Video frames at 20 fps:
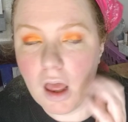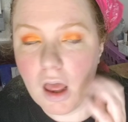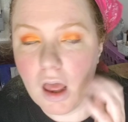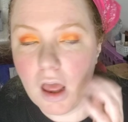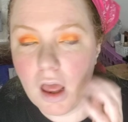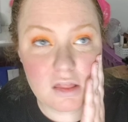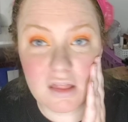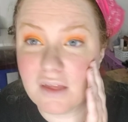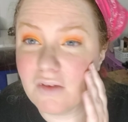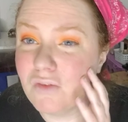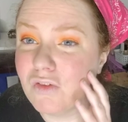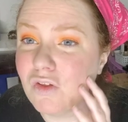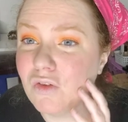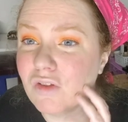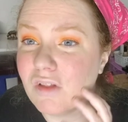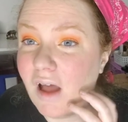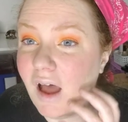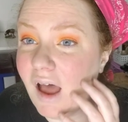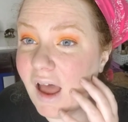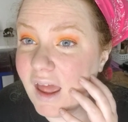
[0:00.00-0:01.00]
Slaves used
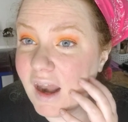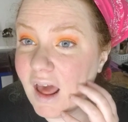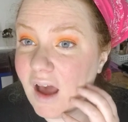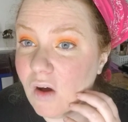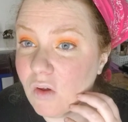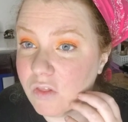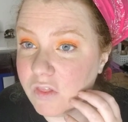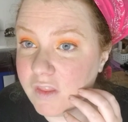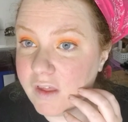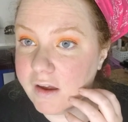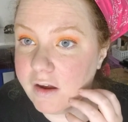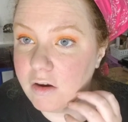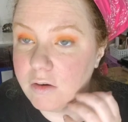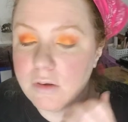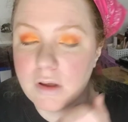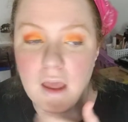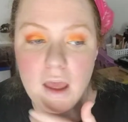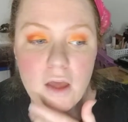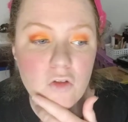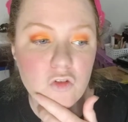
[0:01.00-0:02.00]
to hide out there,
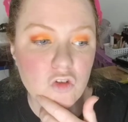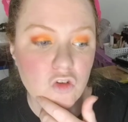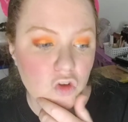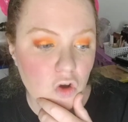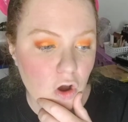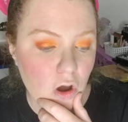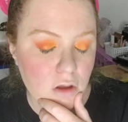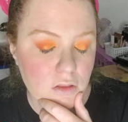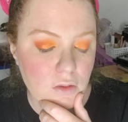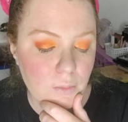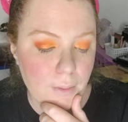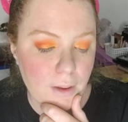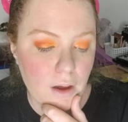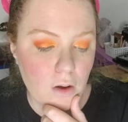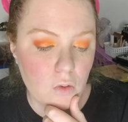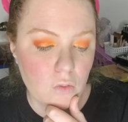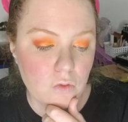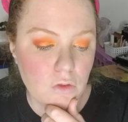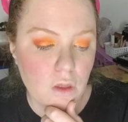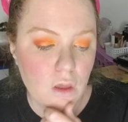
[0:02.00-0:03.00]
and she talks
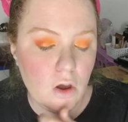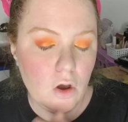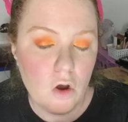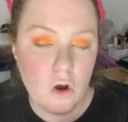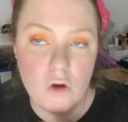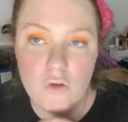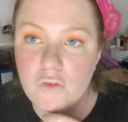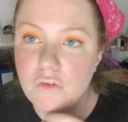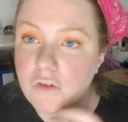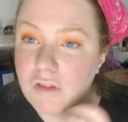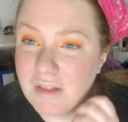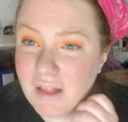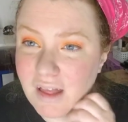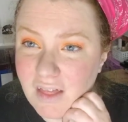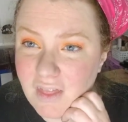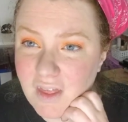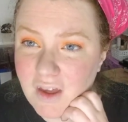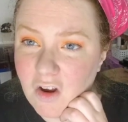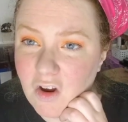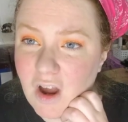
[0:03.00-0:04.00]
about her first day
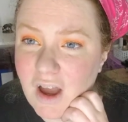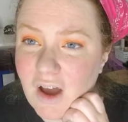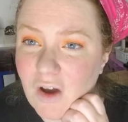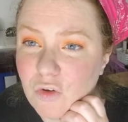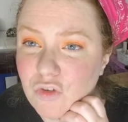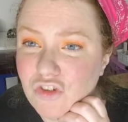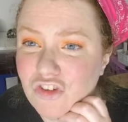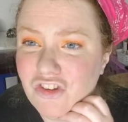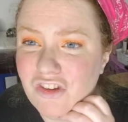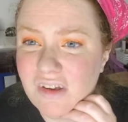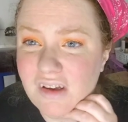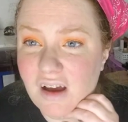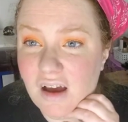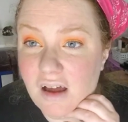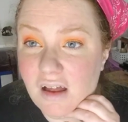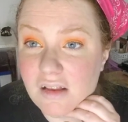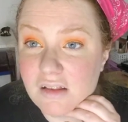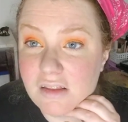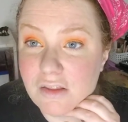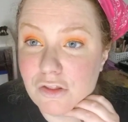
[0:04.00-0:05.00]
there, how she
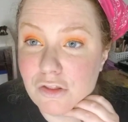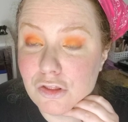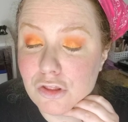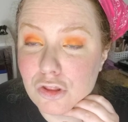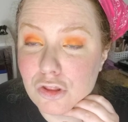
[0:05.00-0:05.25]
got